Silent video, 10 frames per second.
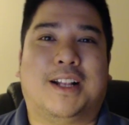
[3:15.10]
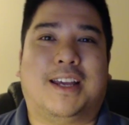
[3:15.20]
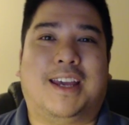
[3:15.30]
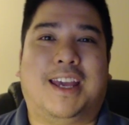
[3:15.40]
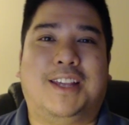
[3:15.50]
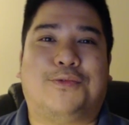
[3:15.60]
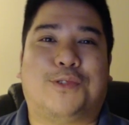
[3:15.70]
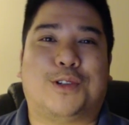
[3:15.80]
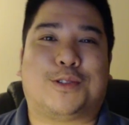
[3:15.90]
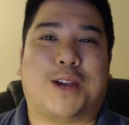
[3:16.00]
haste
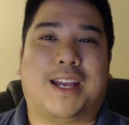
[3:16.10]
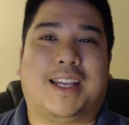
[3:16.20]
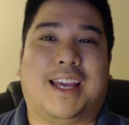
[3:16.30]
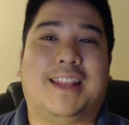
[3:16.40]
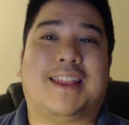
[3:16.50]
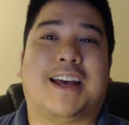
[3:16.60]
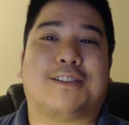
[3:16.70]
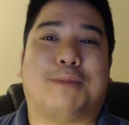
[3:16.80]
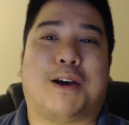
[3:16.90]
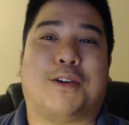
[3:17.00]
first strike
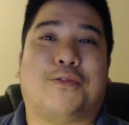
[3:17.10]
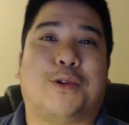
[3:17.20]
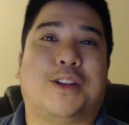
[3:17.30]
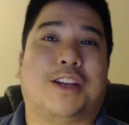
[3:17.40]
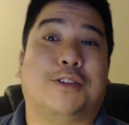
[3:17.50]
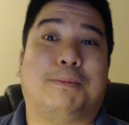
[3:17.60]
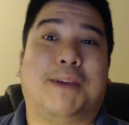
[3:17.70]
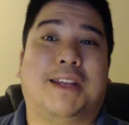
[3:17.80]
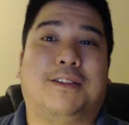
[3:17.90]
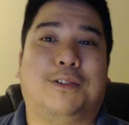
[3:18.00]
8,000 power forward that you only
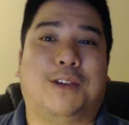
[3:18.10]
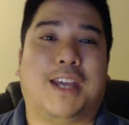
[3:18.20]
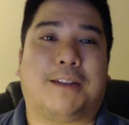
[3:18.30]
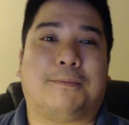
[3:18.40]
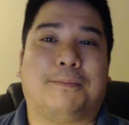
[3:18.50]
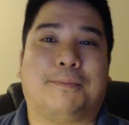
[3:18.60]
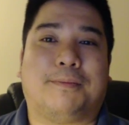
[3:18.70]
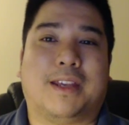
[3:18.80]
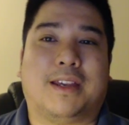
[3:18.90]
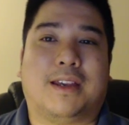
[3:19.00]
paid 2 to get.
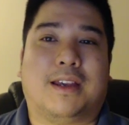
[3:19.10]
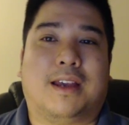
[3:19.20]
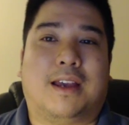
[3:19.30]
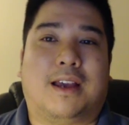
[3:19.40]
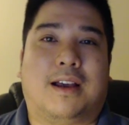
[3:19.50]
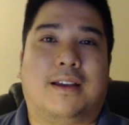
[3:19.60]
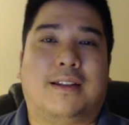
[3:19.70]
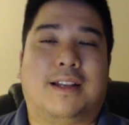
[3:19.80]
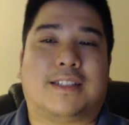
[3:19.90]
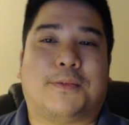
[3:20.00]

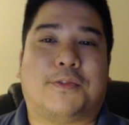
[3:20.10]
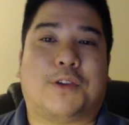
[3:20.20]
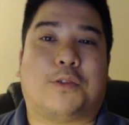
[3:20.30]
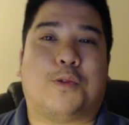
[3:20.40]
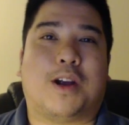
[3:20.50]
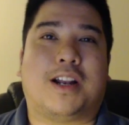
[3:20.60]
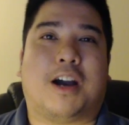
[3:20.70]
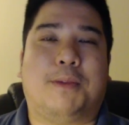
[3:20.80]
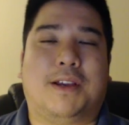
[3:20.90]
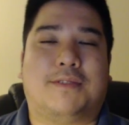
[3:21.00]
Next up, we've got 1
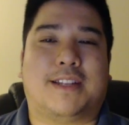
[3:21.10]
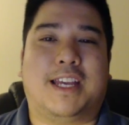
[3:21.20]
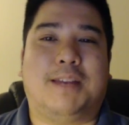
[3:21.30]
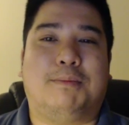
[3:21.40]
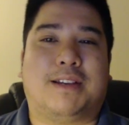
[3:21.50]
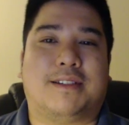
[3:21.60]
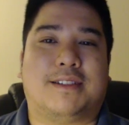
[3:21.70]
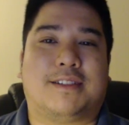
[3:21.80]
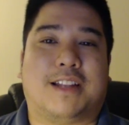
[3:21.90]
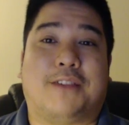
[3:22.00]
copy of Zidane because
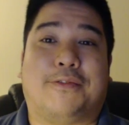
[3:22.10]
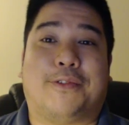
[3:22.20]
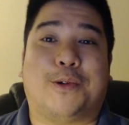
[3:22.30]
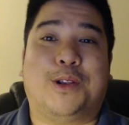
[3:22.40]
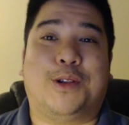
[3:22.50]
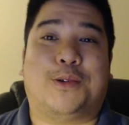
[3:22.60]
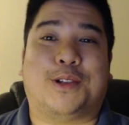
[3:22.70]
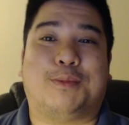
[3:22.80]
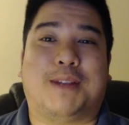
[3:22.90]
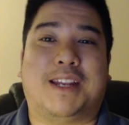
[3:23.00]
it's a live forward. You don't
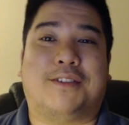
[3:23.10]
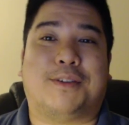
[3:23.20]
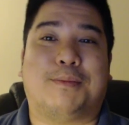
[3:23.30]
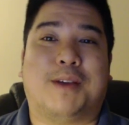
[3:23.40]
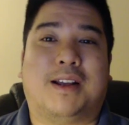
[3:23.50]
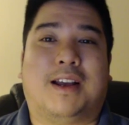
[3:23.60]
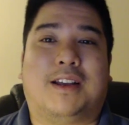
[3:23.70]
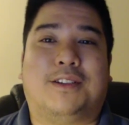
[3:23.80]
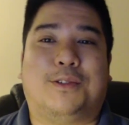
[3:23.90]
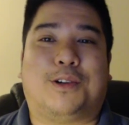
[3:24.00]
want too many of them
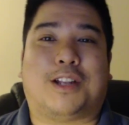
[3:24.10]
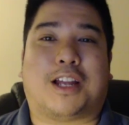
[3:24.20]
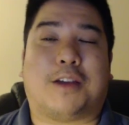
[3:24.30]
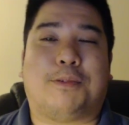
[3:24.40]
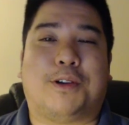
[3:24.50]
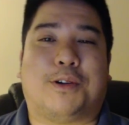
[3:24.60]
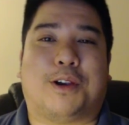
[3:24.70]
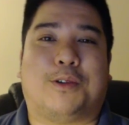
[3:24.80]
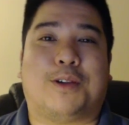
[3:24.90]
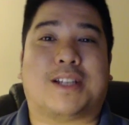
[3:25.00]
to clog up your
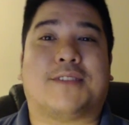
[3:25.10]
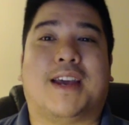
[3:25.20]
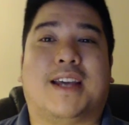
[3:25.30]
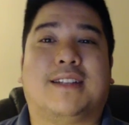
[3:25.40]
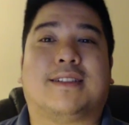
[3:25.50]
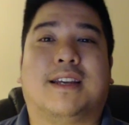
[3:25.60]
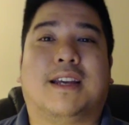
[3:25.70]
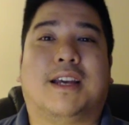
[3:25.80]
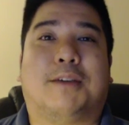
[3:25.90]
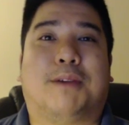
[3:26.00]
aggressive hand.
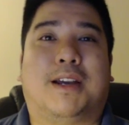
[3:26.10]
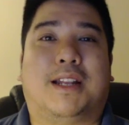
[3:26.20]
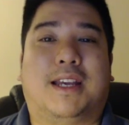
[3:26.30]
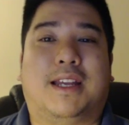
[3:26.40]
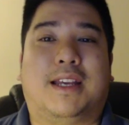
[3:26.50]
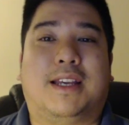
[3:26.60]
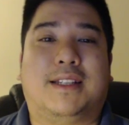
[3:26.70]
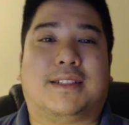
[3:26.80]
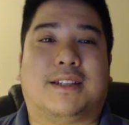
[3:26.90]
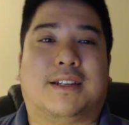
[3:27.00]
But it
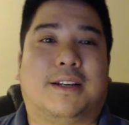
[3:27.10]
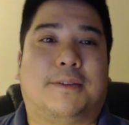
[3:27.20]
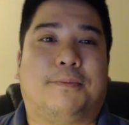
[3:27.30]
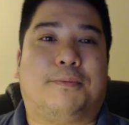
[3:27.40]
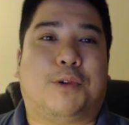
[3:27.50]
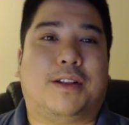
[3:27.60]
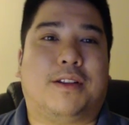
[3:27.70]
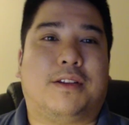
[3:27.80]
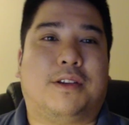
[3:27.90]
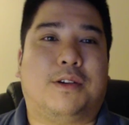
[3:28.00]
is,
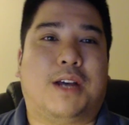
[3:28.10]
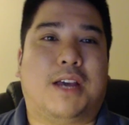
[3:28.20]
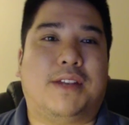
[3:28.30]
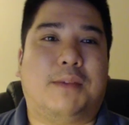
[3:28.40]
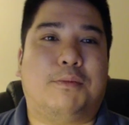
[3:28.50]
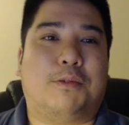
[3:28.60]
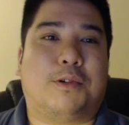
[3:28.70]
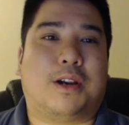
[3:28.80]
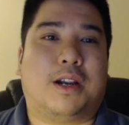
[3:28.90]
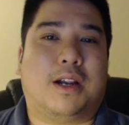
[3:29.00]
you don't have any more